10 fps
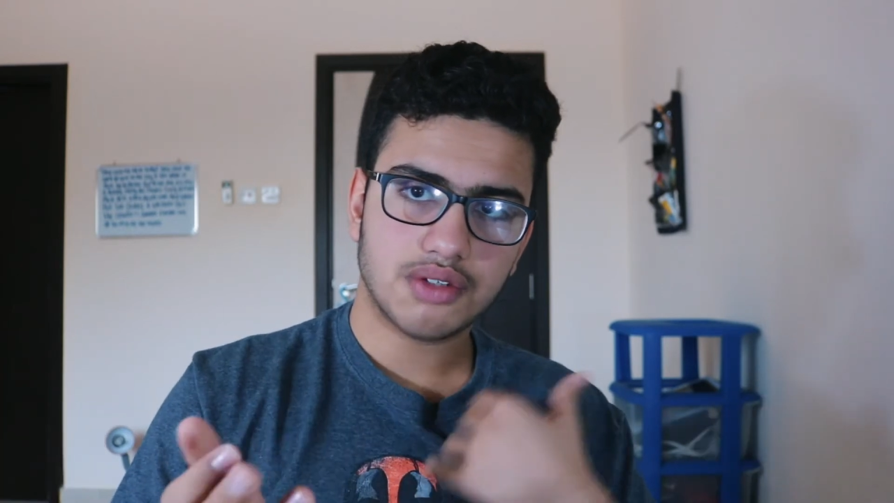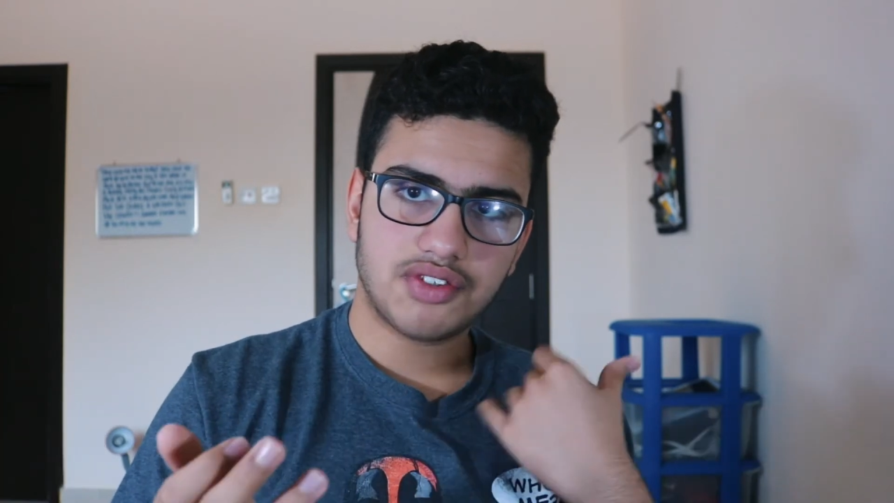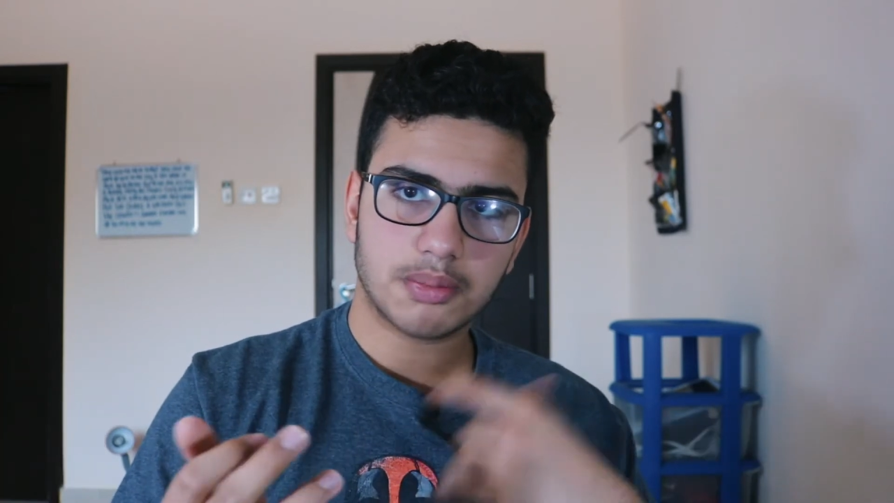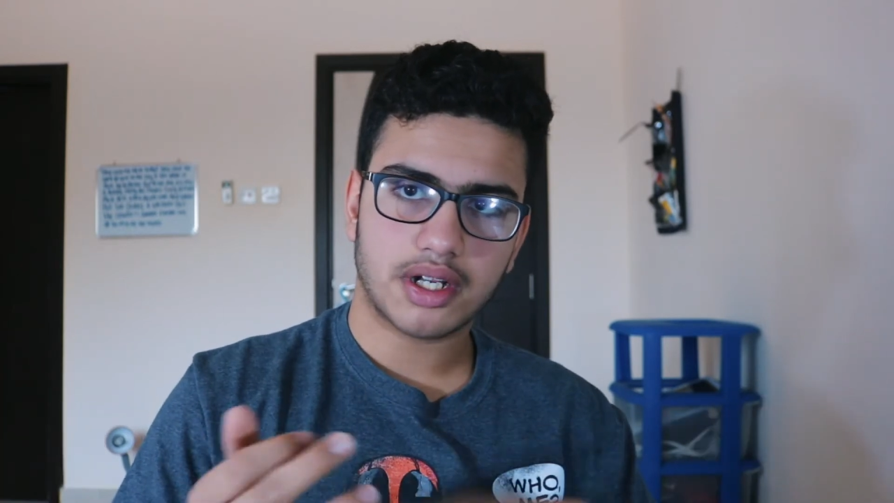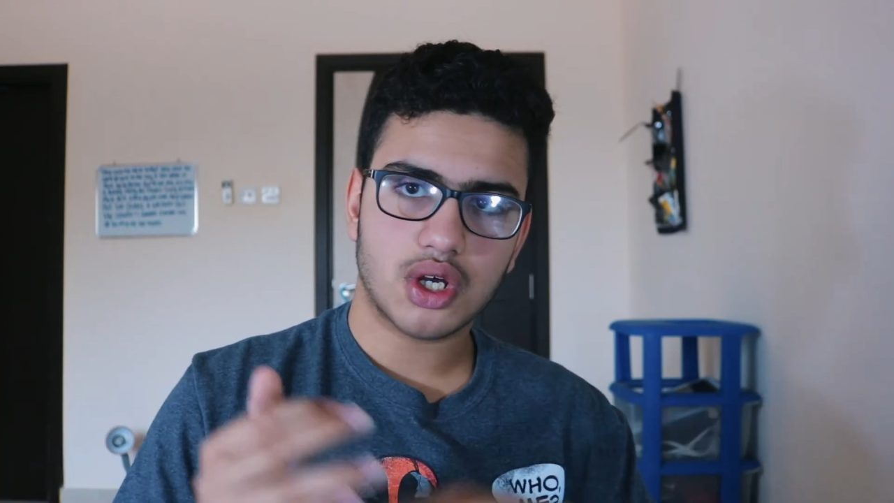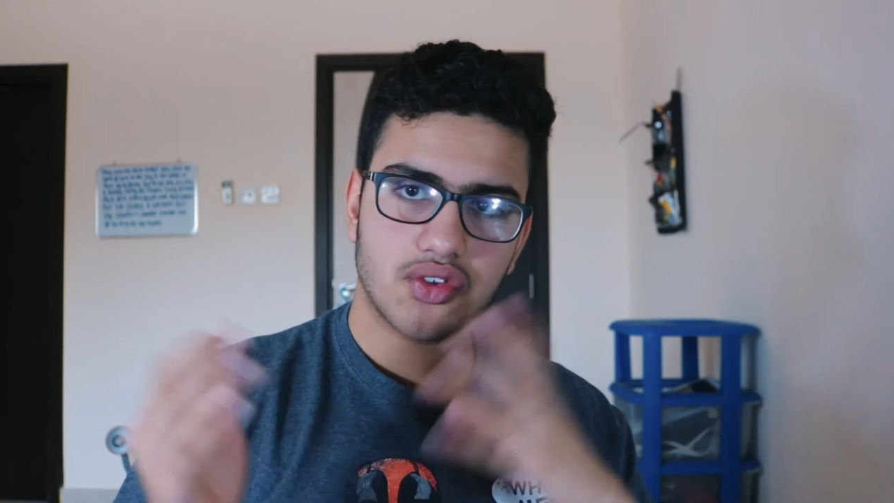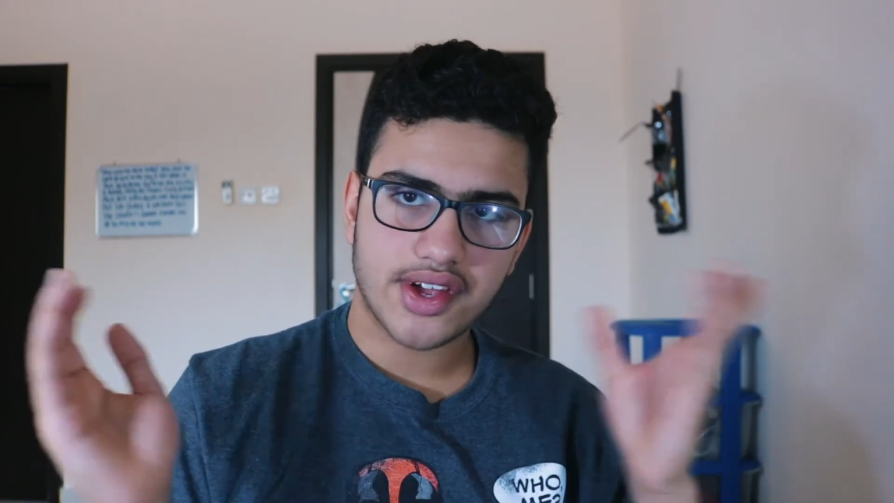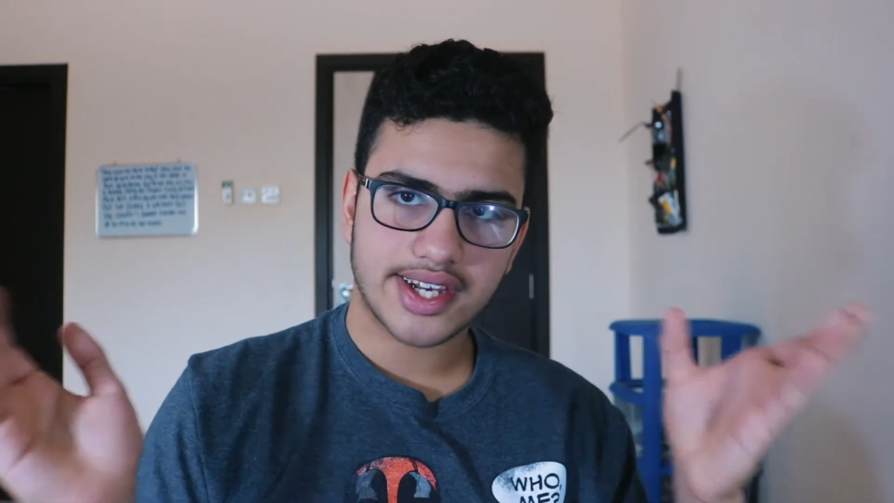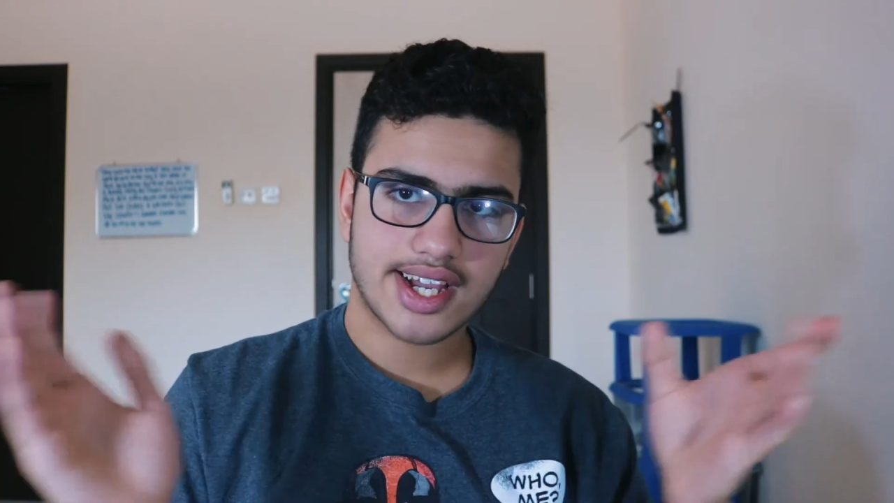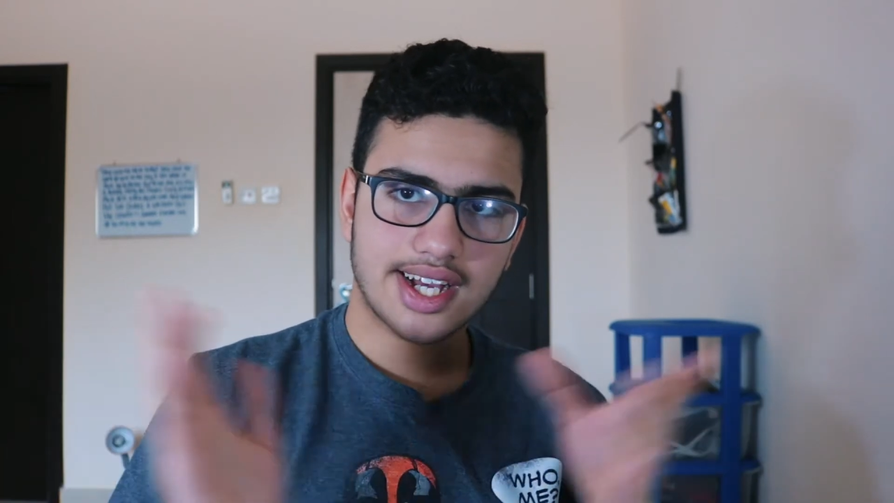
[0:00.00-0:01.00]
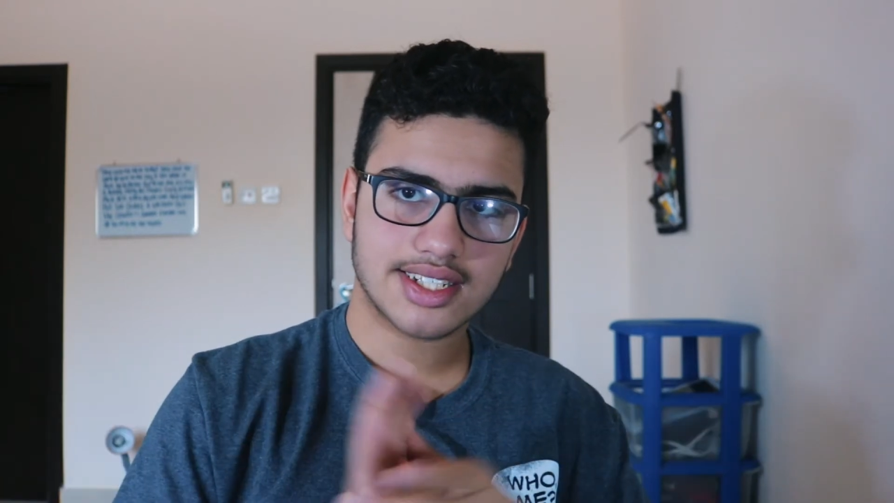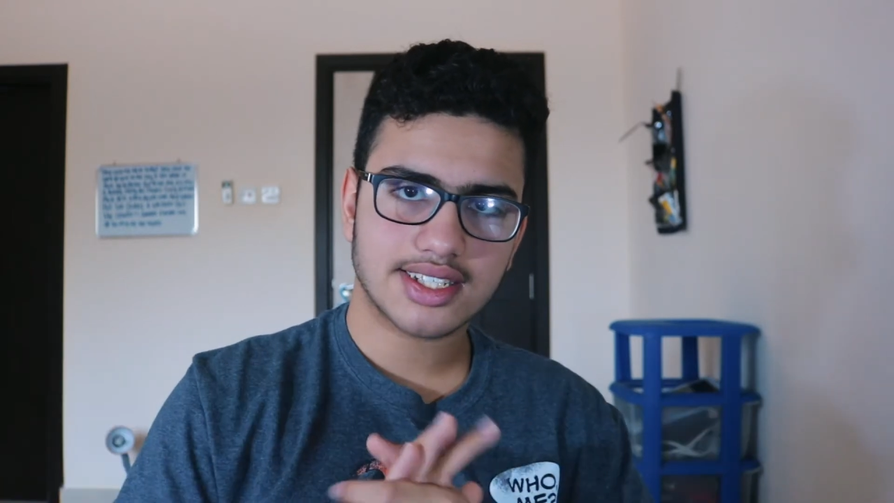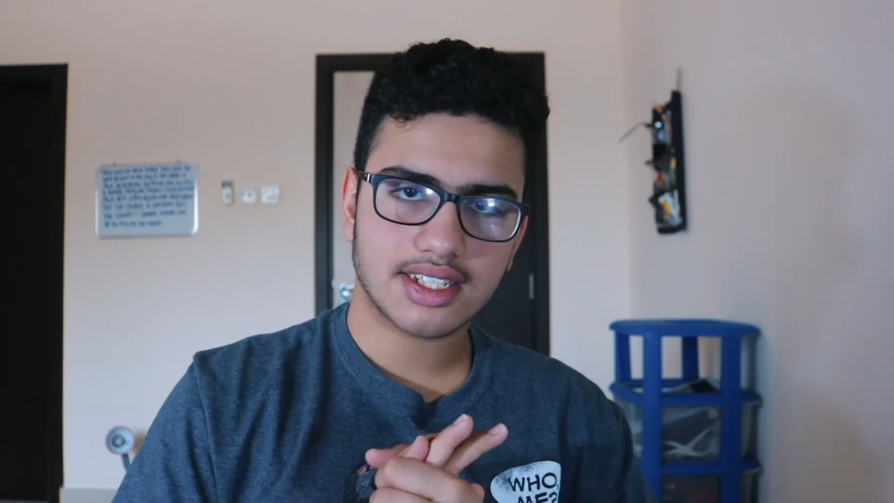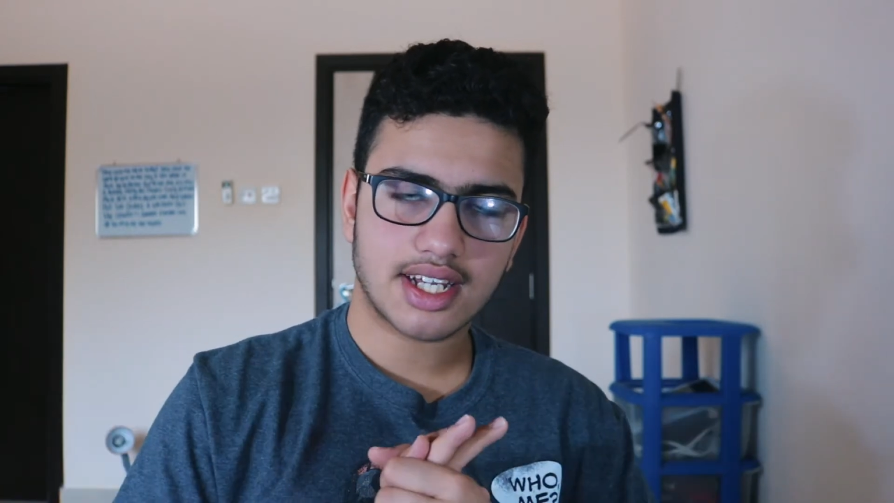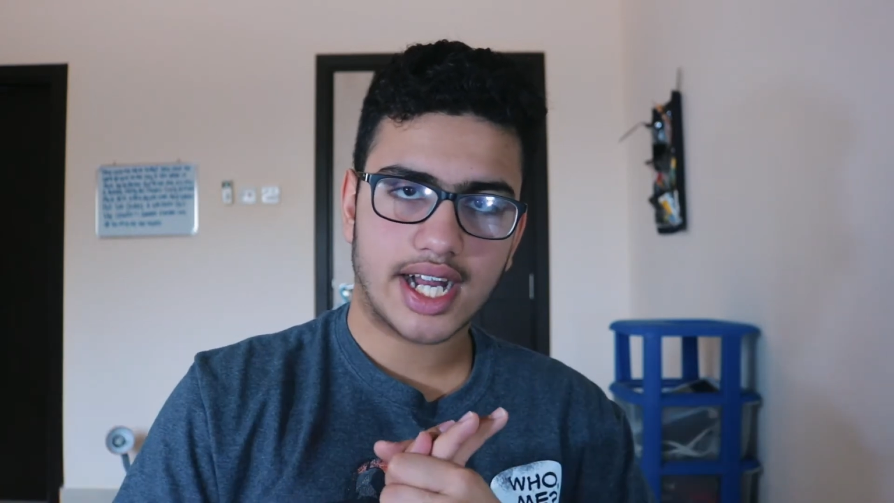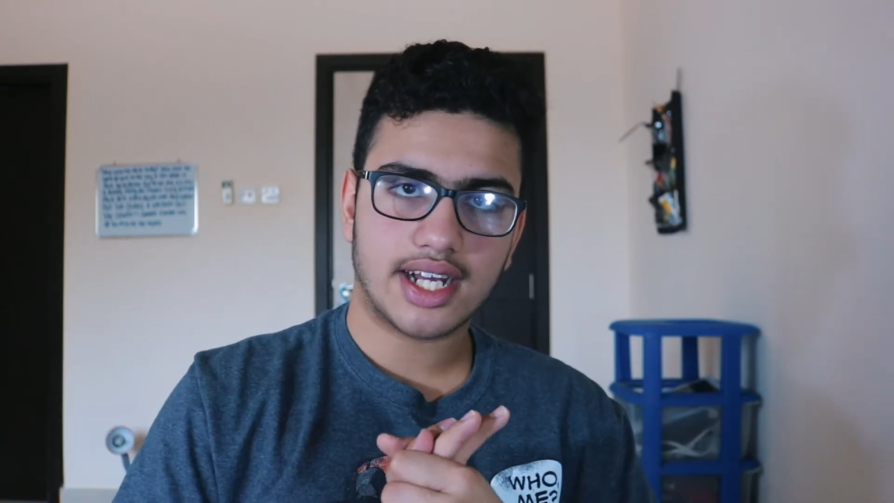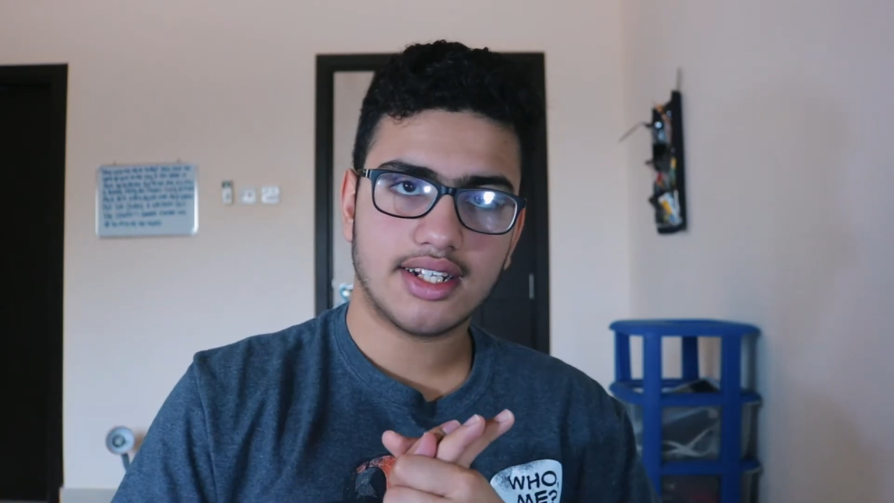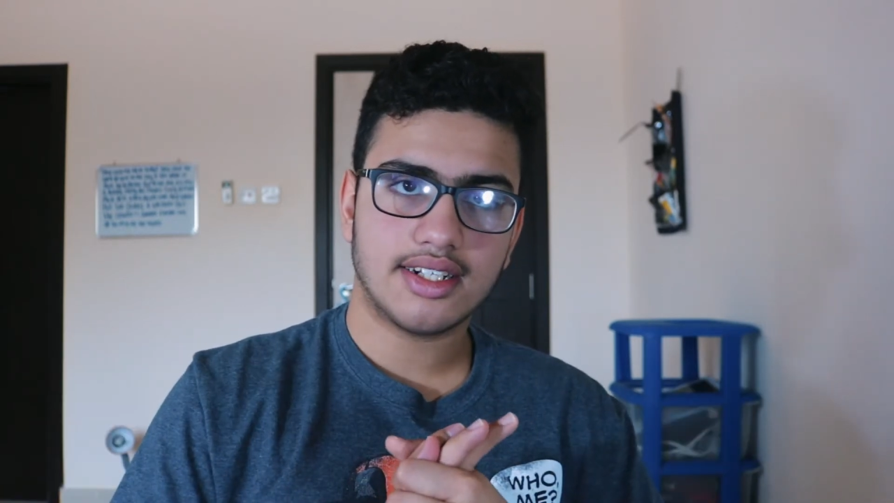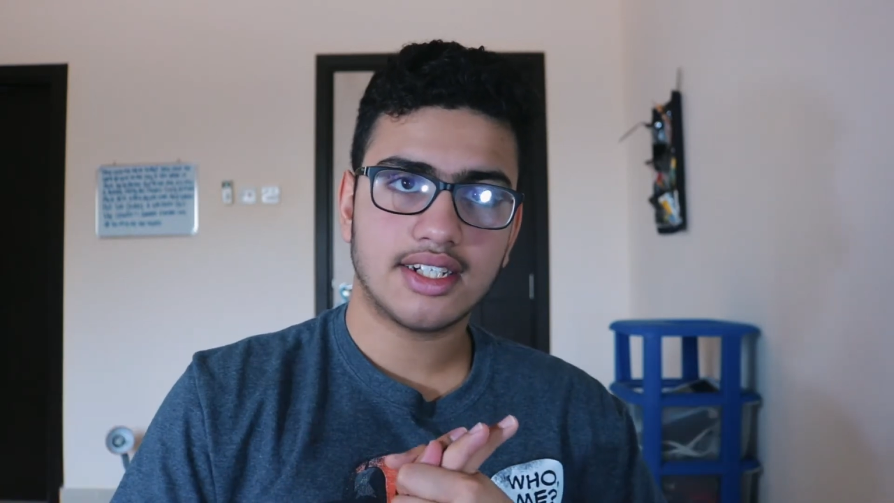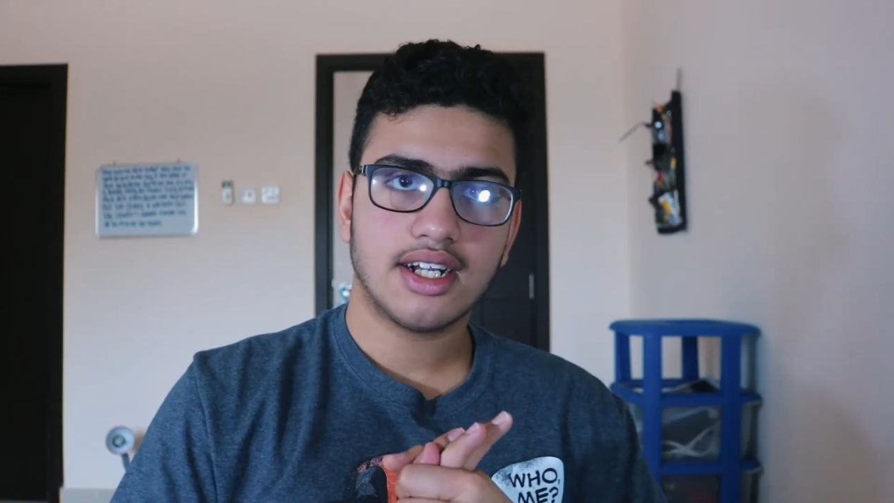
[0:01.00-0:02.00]
If you're below, then yes.
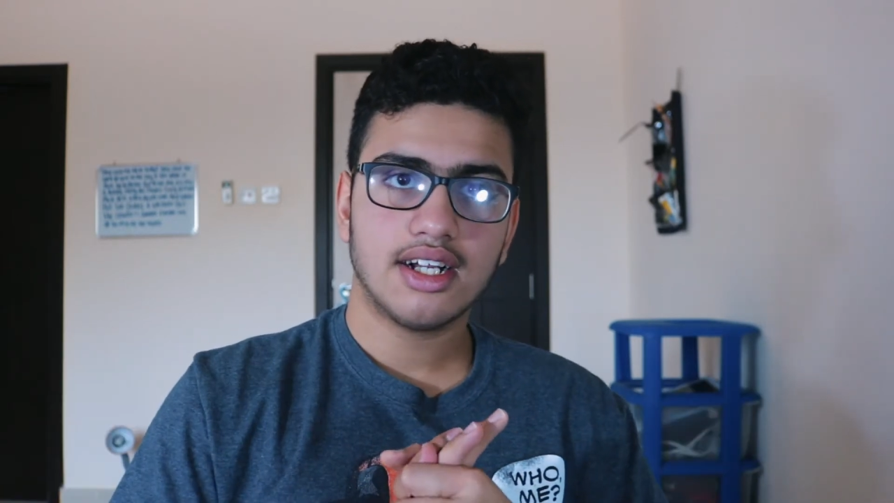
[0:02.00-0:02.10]
And